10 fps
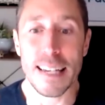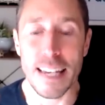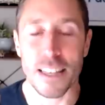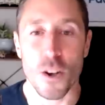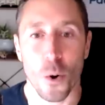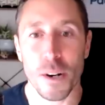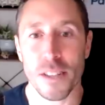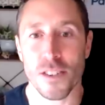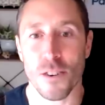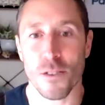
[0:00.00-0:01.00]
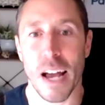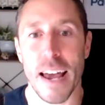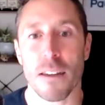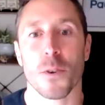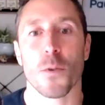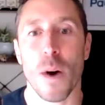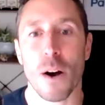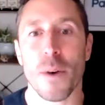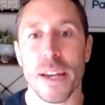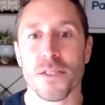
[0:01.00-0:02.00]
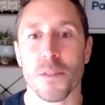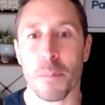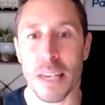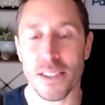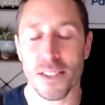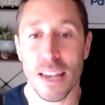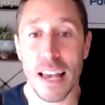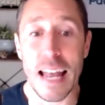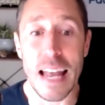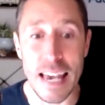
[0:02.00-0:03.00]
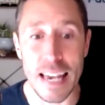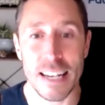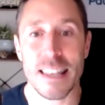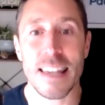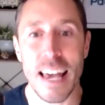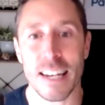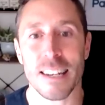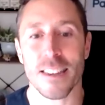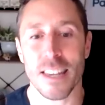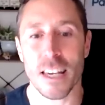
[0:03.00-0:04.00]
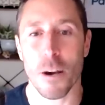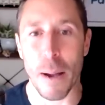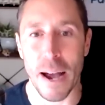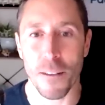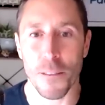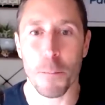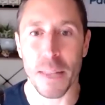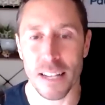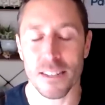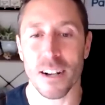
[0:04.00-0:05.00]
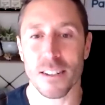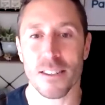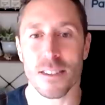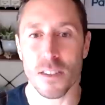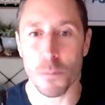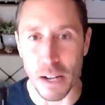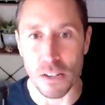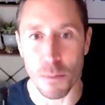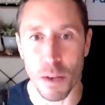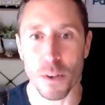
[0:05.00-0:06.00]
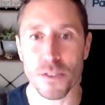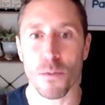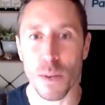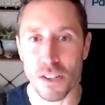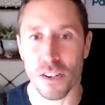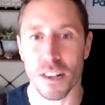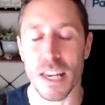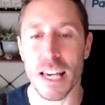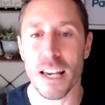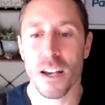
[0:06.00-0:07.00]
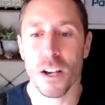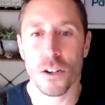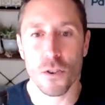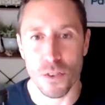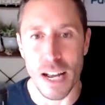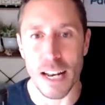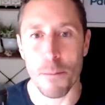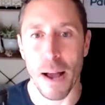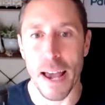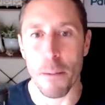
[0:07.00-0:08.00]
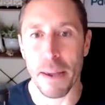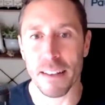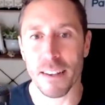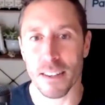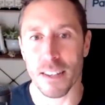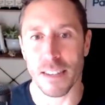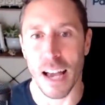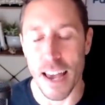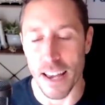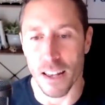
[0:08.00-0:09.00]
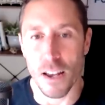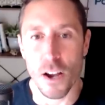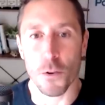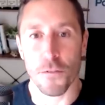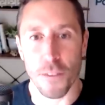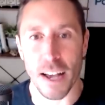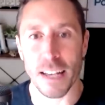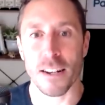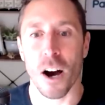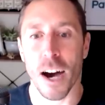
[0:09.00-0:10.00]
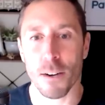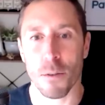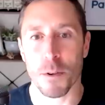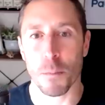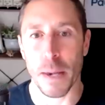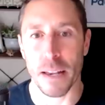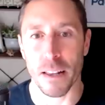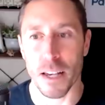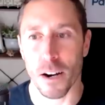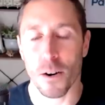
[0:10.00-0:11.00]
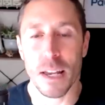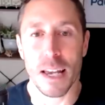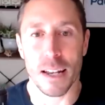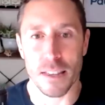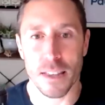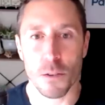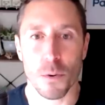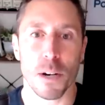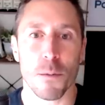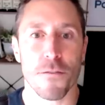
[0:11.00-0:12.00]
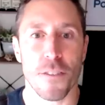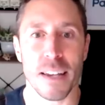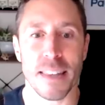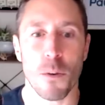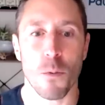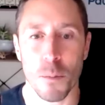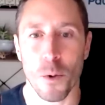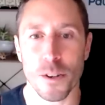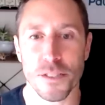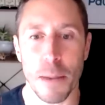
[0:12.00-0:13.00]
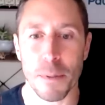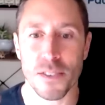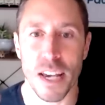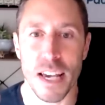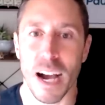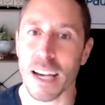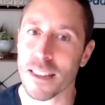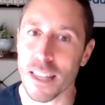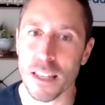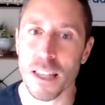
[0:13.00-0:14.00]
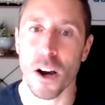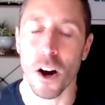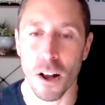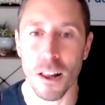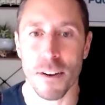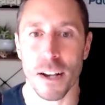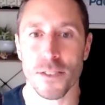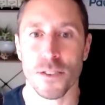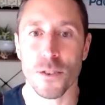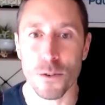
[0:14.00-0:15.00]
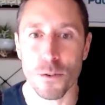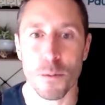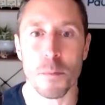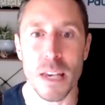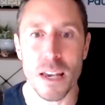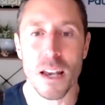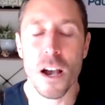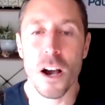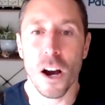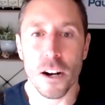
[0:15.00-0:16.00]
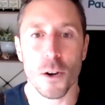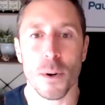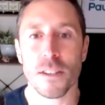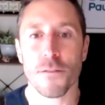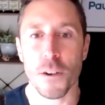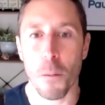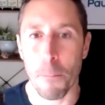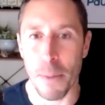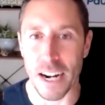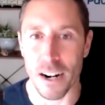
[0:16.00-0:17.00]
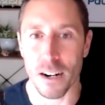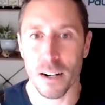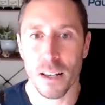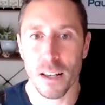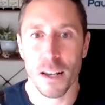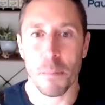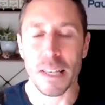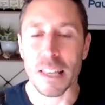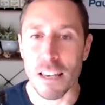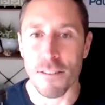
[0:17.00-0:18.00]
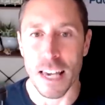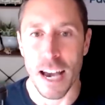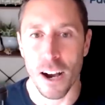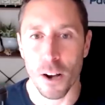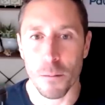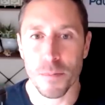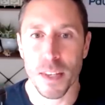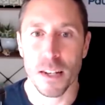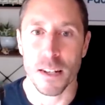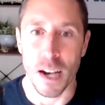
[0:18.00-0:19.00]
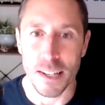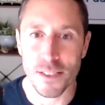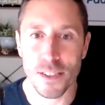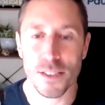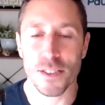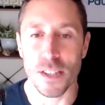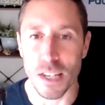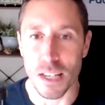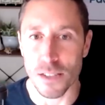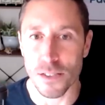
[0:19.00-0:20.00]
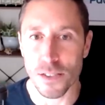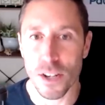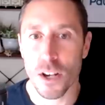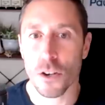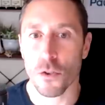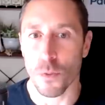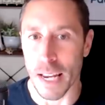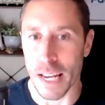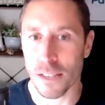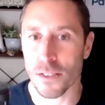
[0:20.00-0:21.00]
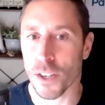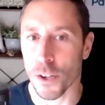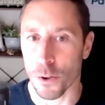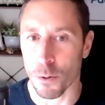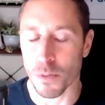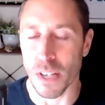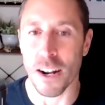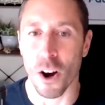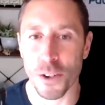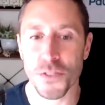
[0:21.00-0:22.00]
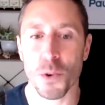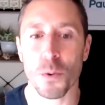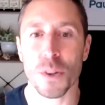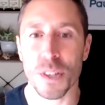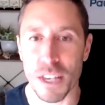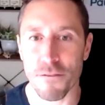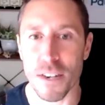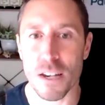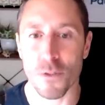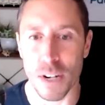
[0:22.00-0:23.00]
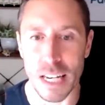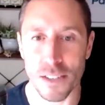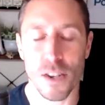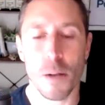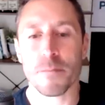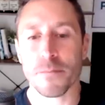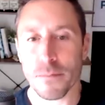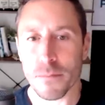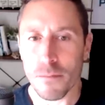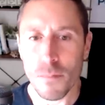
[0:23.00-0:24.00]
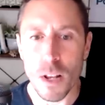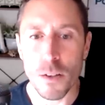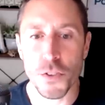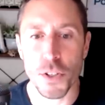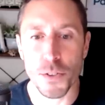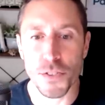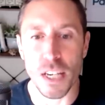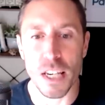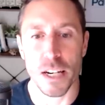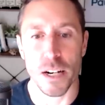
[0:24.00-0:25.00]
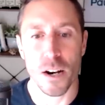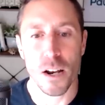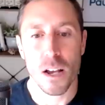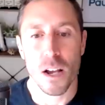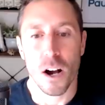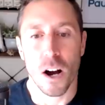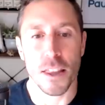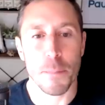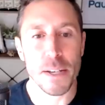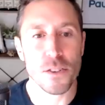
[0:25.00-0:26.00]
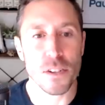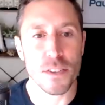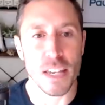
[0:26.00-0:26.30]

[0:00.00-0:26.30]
Get the organs in your diet with well-raised meats, and then think about the plant toxicity spectrum that was originally created by a paleolithic diet, refined an autoimmune paleo. And I think we're going to refine that one more step and say, I think that all of us, you, me, are going to feel better by leaving out nuts, seeds, grains, legumes, and also leafy greens. So you'll see here on the pictures of these